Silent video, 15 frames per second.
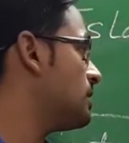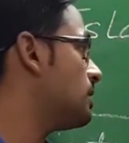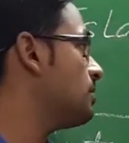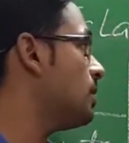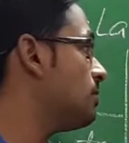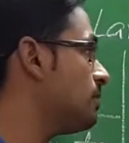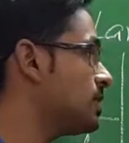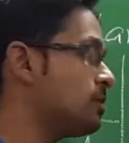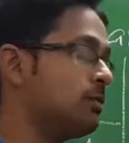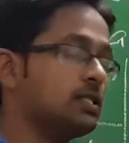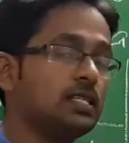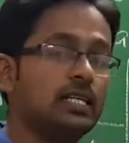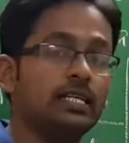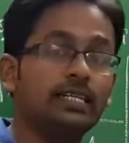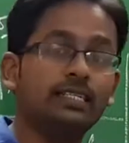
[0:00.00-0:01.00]
Muhammad was
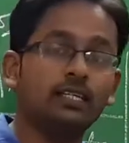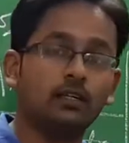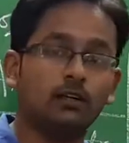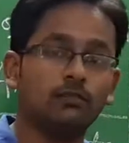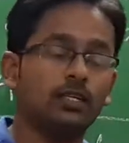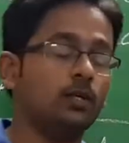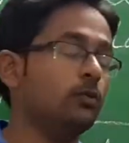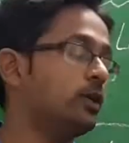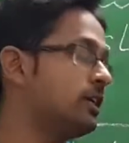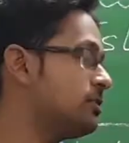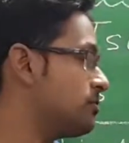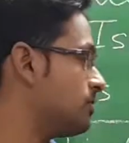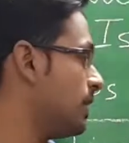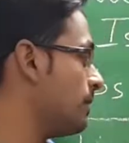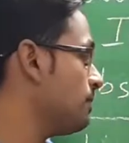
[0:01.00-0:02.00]
the leader of the
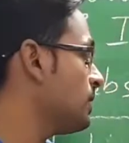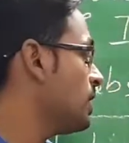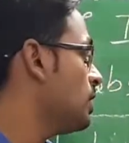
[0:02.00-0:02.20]
Quraysh tribe.